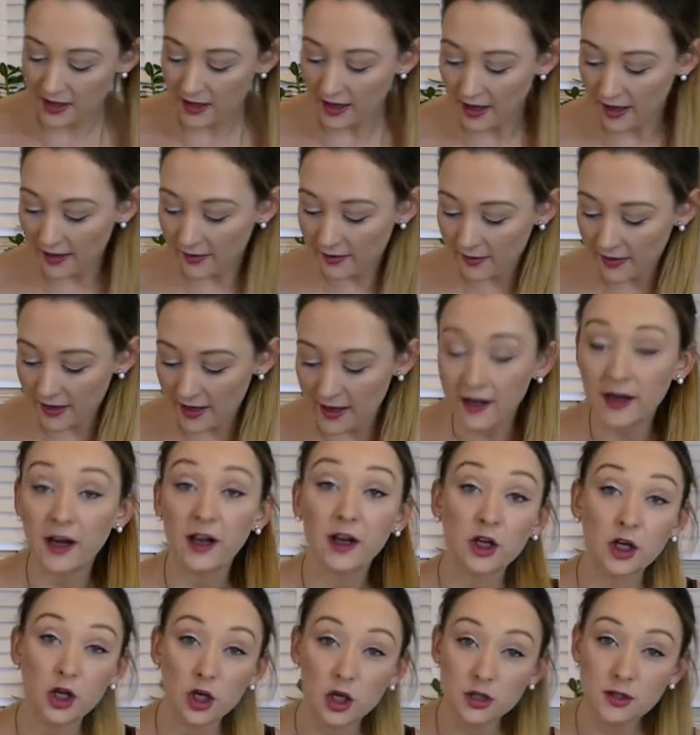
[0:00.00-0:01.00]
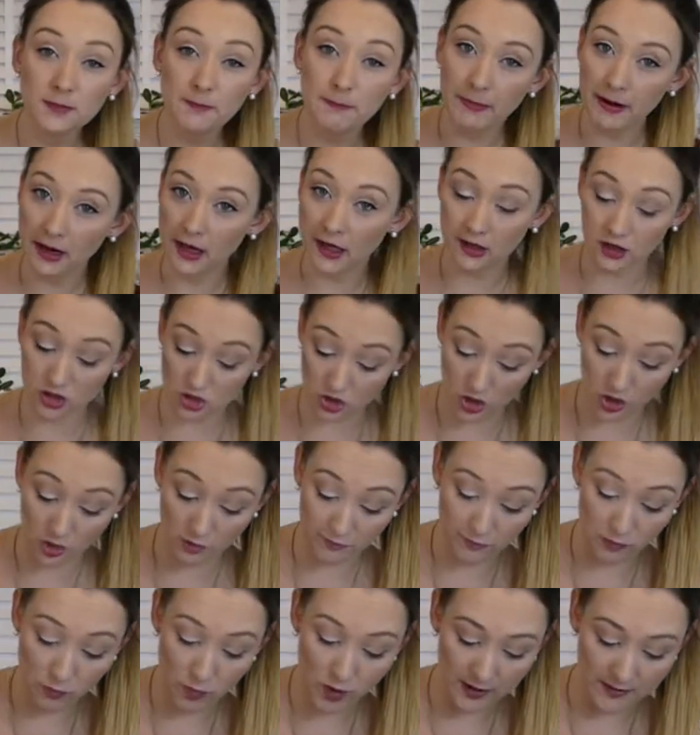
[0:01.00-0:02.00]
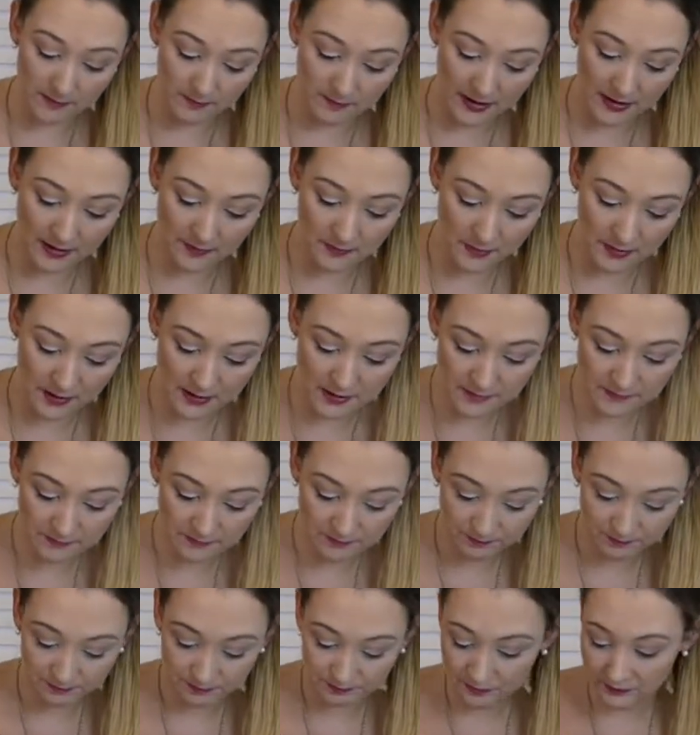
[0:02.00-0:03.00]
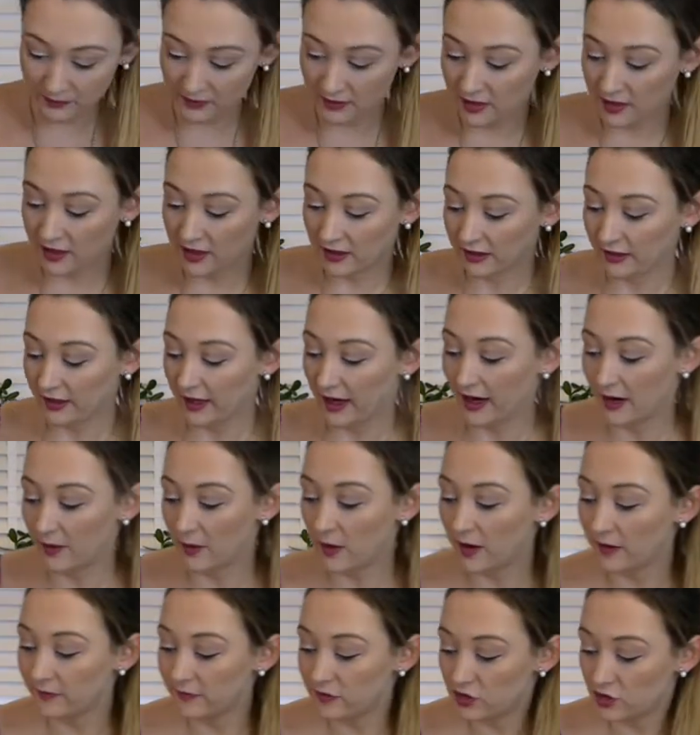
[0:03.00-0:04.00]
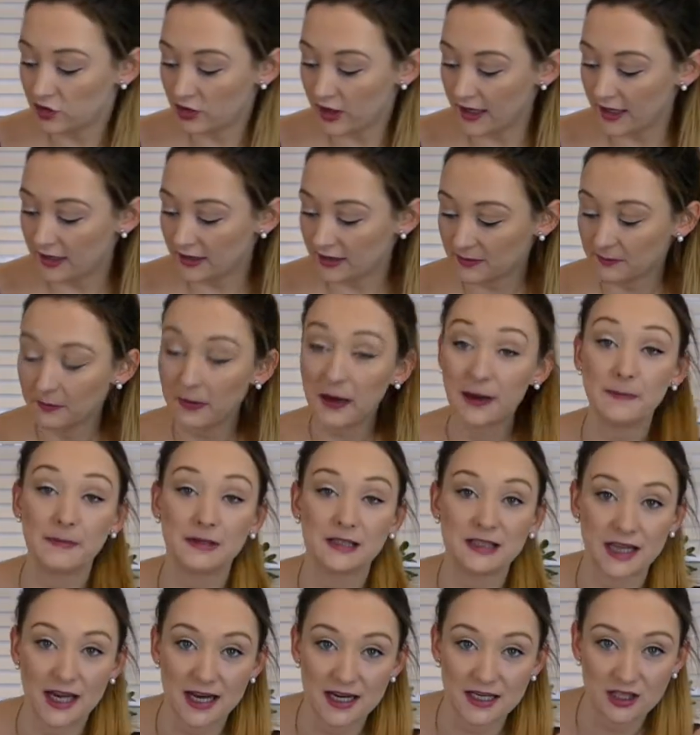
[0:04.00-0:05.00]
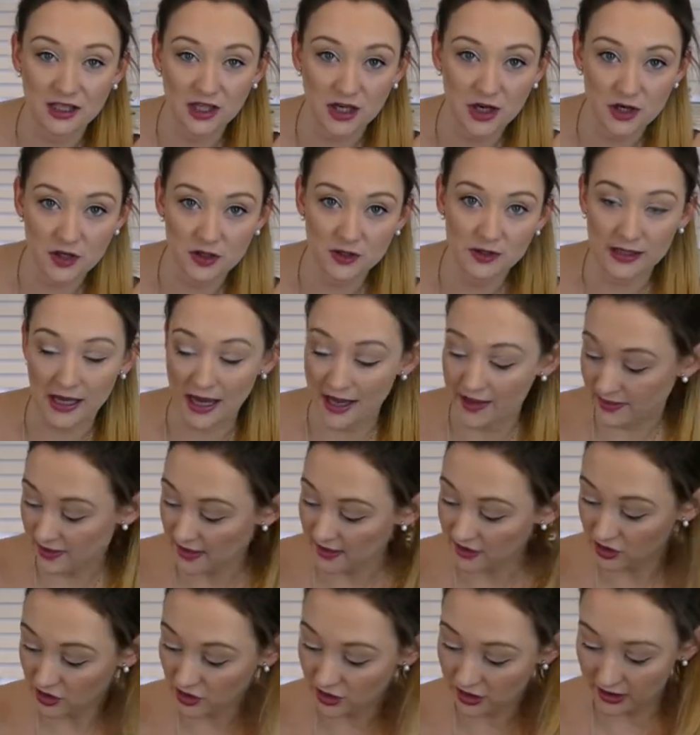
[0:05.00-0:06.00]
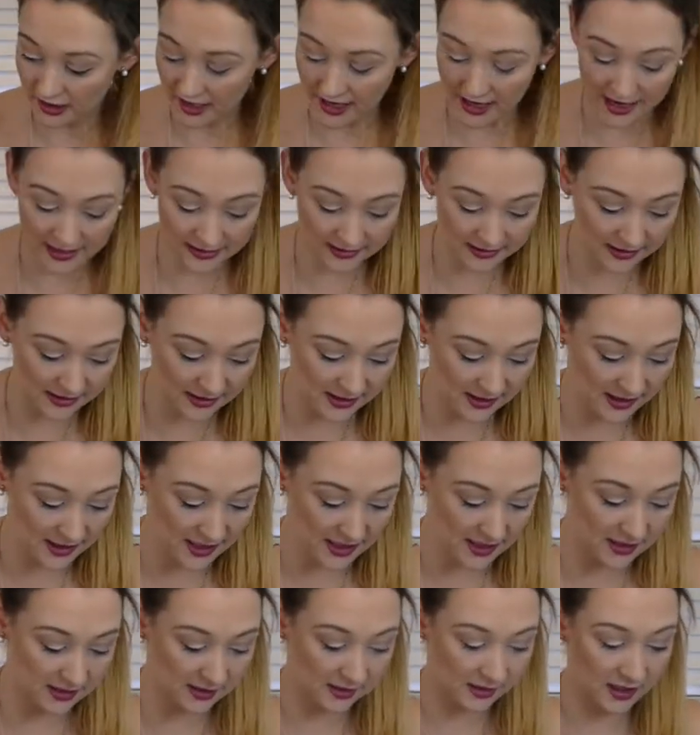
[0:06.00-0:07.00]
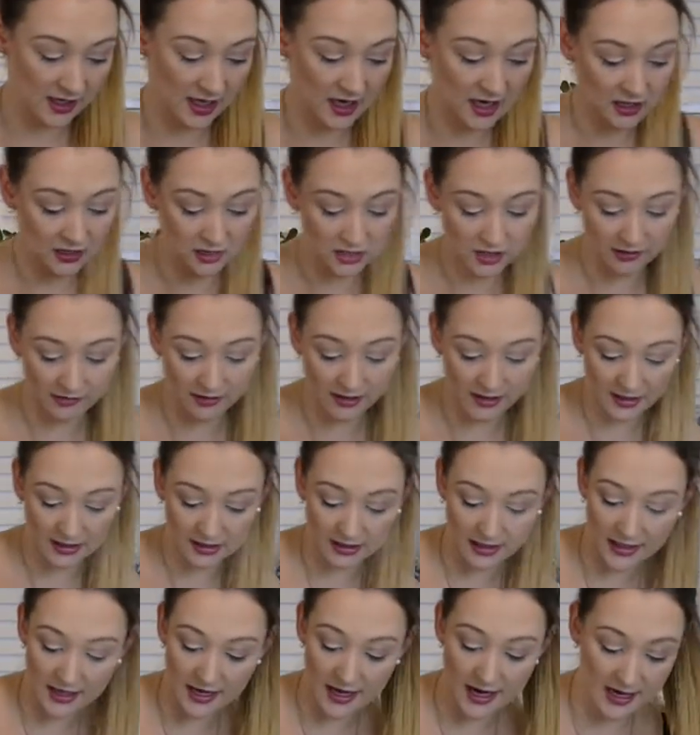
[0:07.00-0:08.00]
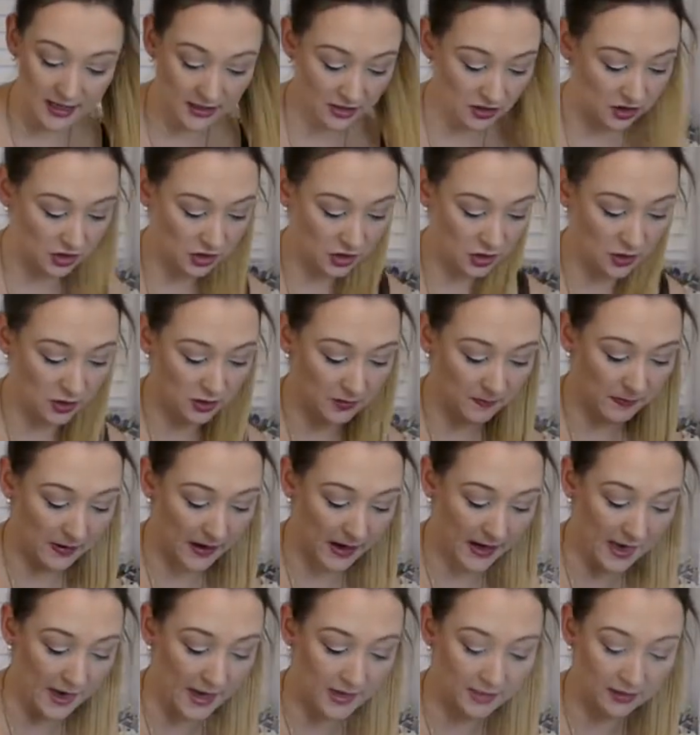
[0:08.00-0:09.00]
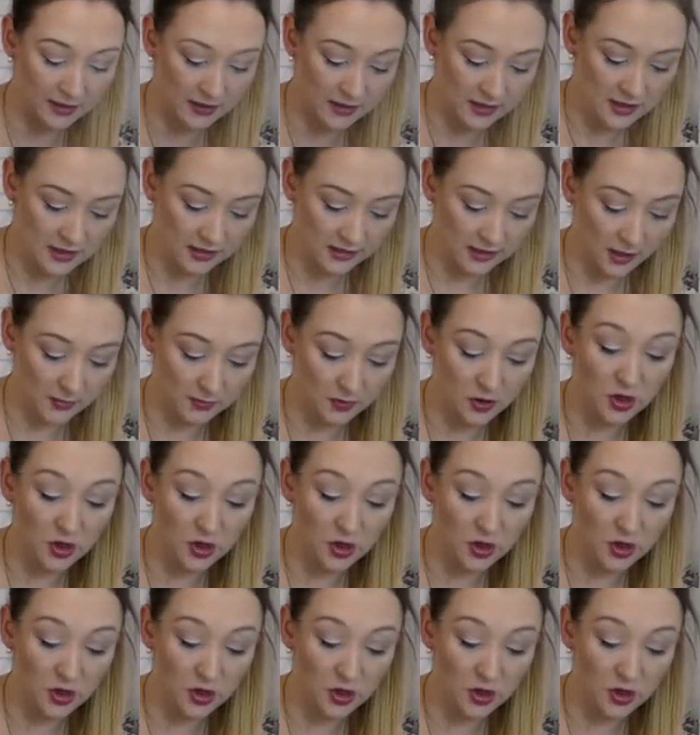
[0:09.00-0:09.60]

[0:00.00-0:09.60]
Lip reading: and then a good pinch of white pepper. Now I've drained my potatoes, and then you're going to add these directly into the pan. Now